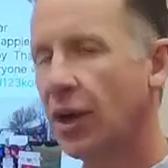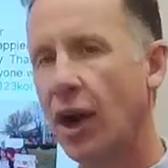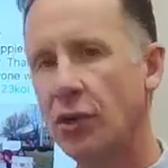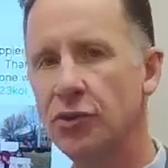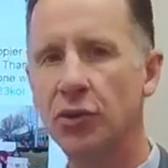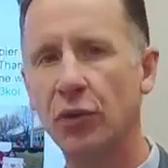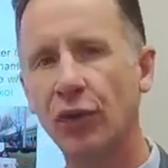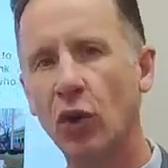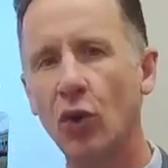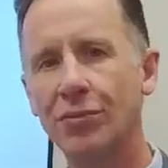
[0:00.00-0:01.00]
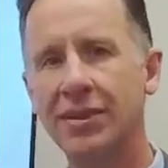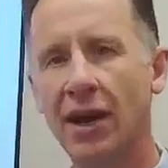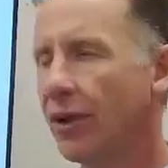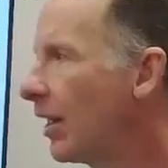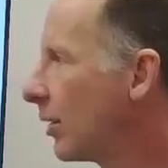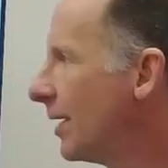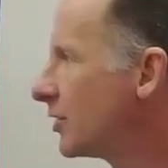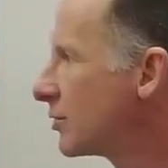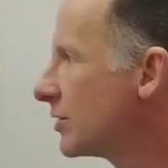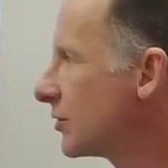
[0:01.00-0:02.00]
Carson over at Hometown
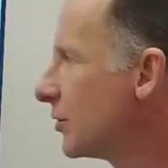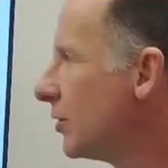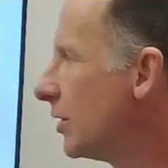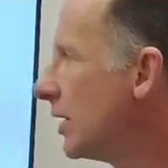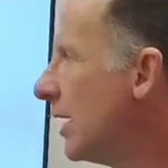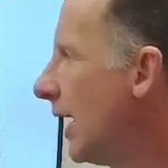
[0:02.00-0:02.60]
Elementary School